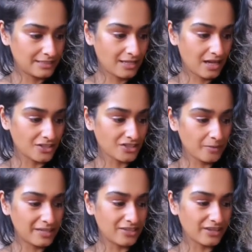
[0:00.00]
I don't know, I'm
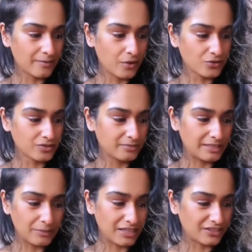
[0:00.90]
hearing emotional
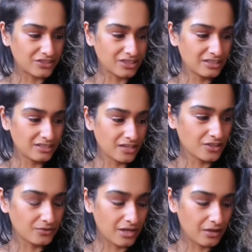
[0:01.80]
manipulation. I
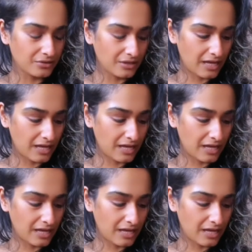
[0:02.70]
know.